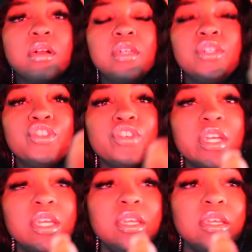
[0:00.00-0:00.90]
a
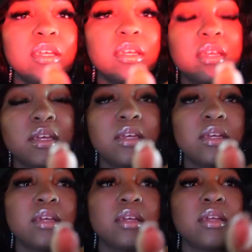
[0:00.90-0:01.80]
drink,
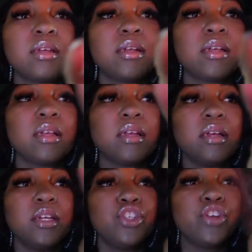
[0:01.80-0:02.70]

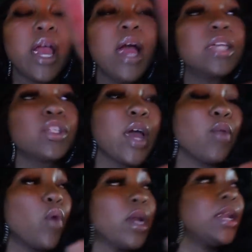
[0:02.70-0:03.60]
a drink. So I had
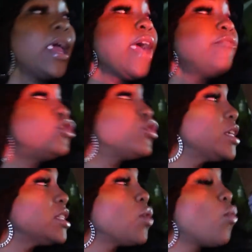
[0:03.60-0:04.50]
one and a half
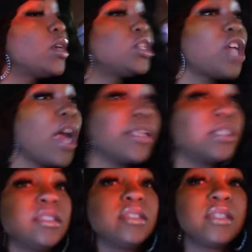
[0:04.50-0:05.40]
drinks and one shot.
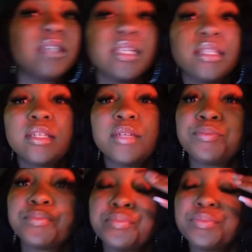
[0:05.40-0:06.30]
That's it.
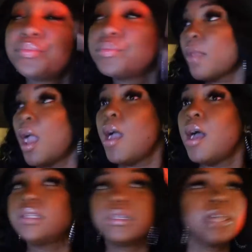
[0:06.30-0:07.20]

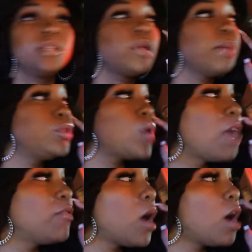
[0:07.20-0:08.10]
So that's what I'm
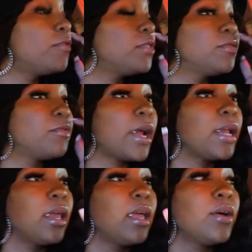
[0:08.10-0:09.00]
driving off of right
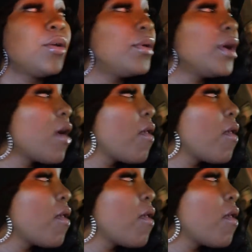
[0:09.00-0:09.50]
now.